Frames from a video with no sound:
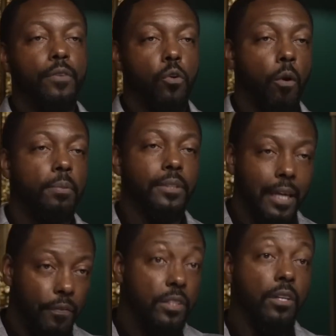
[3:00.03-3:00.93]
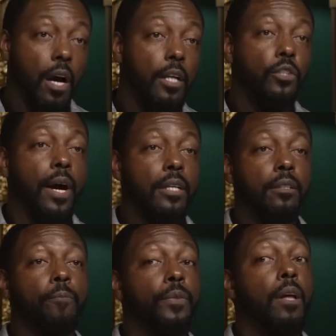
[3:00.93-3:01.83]
corps to get these contracts,
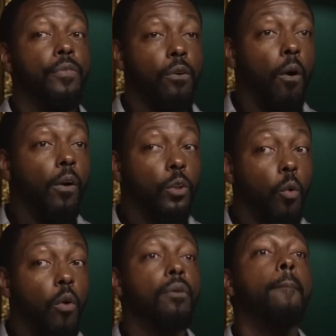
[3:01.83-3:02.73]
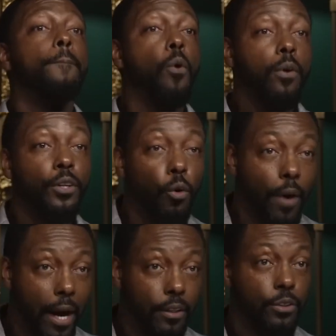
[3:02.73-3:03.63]
they're also on the board of
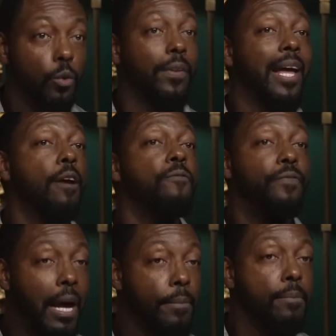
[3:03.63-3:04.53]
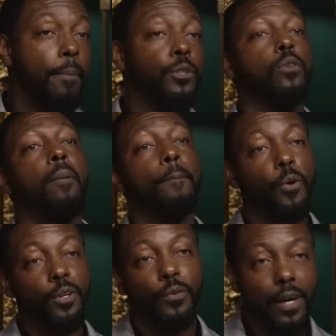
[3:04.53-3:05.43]
directors, or they have family members on the
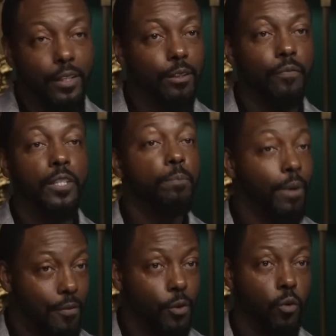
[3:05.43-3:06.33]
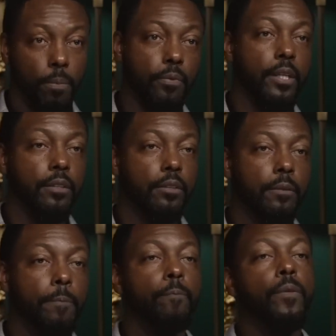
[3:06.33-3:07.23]
board of directors of these private corporations.
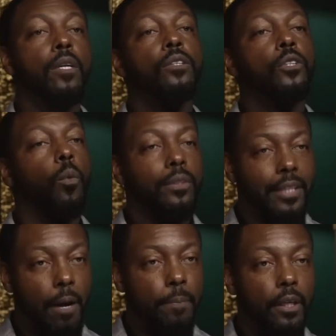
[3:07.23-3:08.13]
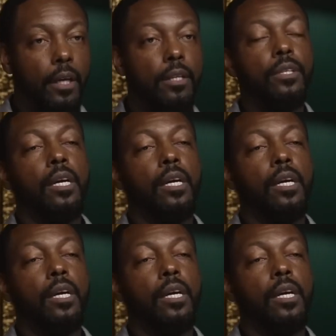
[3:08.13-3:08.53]
So what's happening is